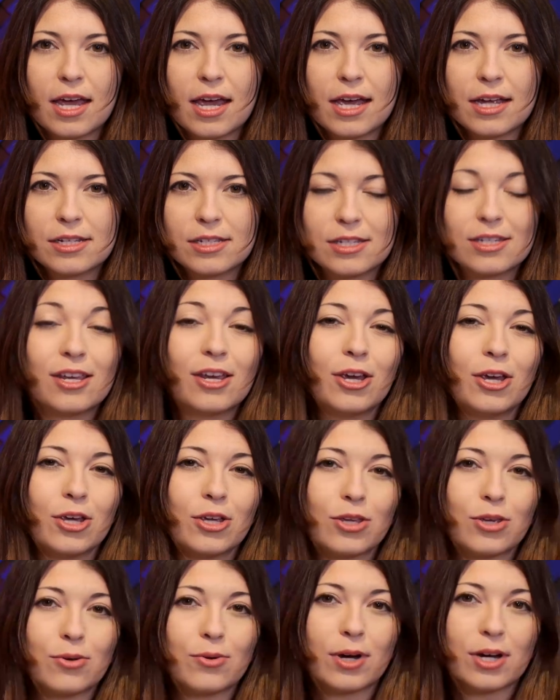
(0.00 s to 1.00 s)
that,
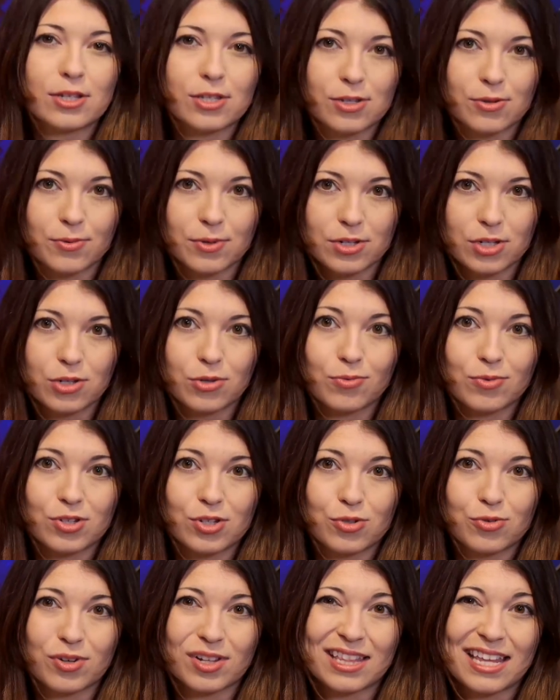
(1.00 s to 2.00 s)
you also want to
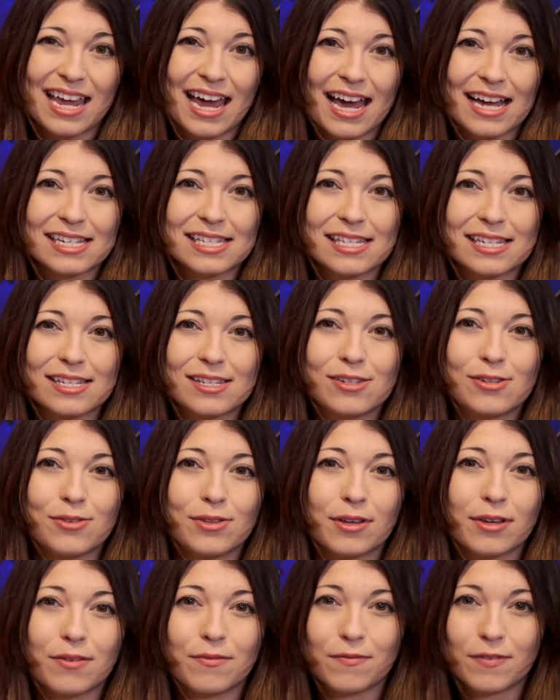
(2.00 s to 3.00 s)
restrict the access to
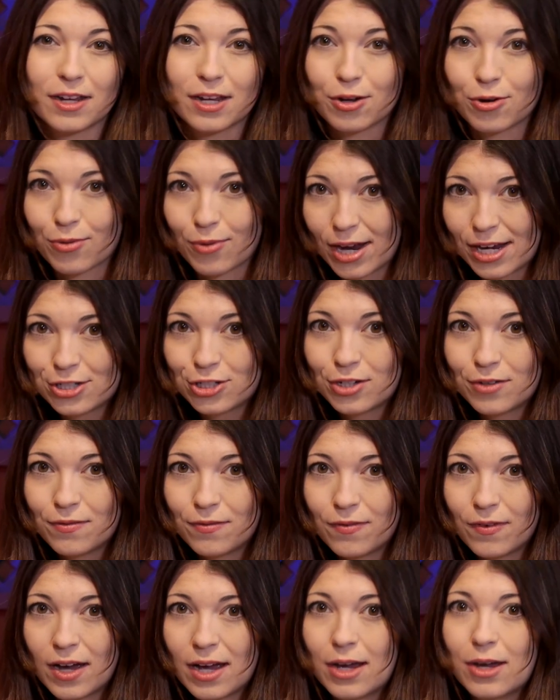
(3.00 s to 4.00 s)
the configuration
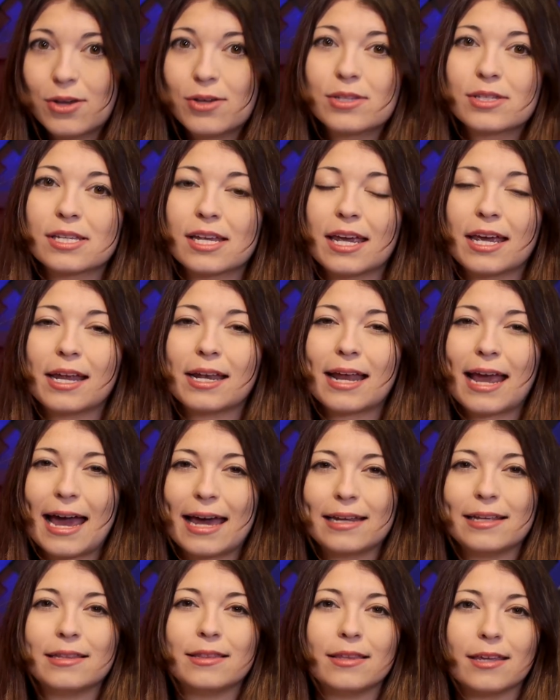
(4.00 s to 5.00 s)
files and
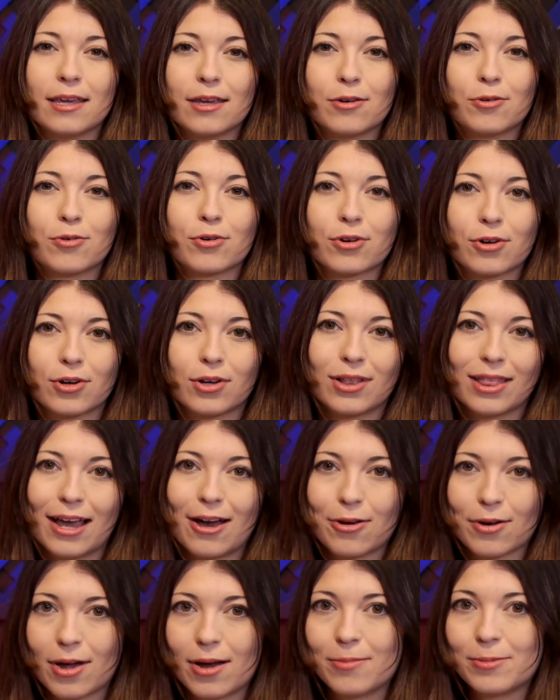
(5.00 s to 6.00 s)
add in the order
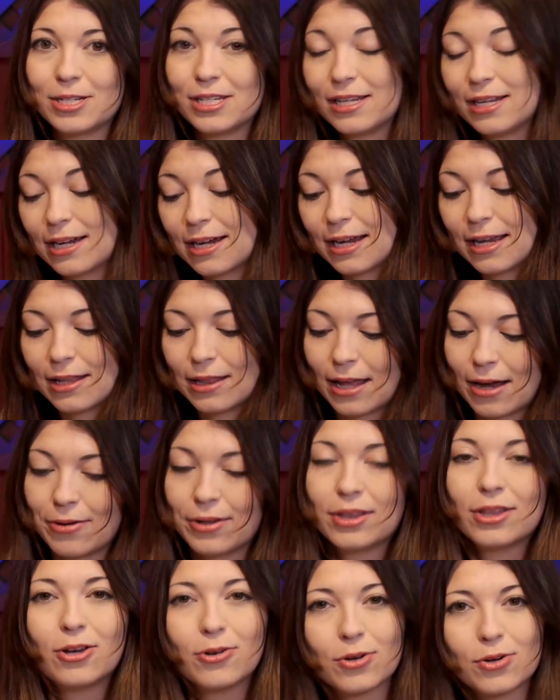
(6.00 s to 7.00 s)
allow comma deny allow
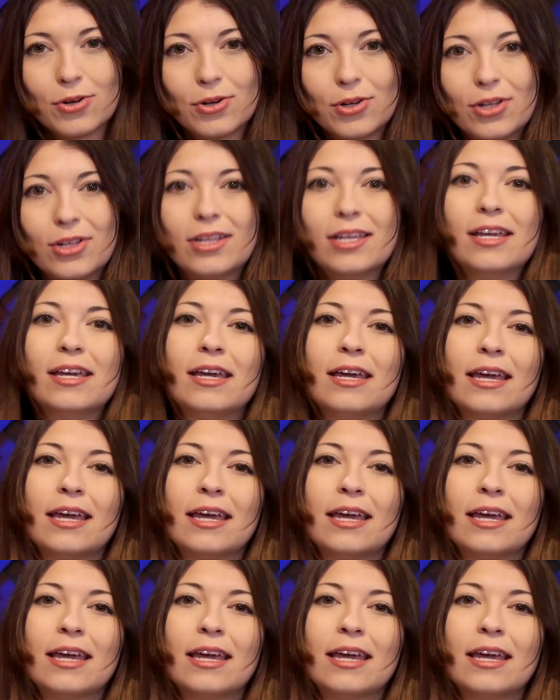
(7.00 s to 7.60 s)
at local